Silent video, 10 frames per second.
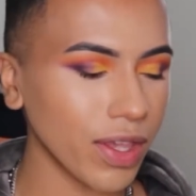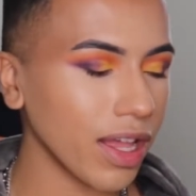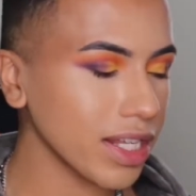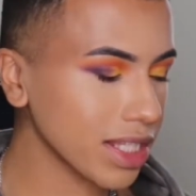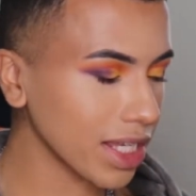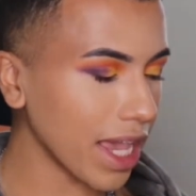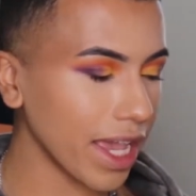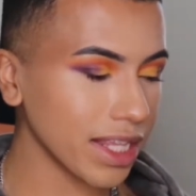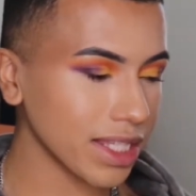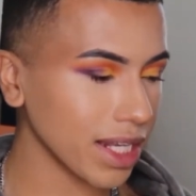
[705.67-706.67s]
Y'all need to
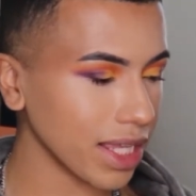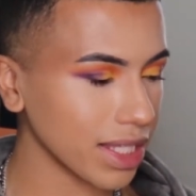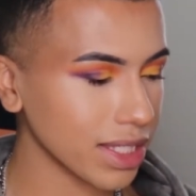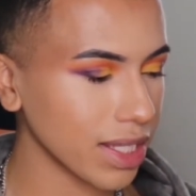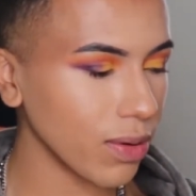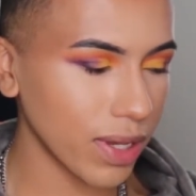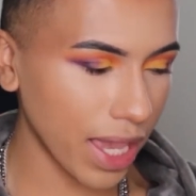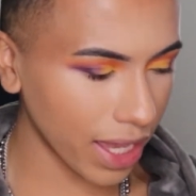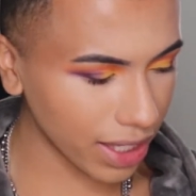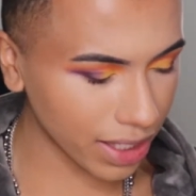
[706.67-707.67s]
get into this,
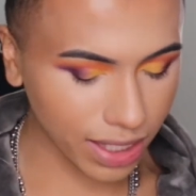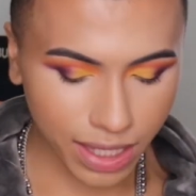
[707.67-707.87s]
okay?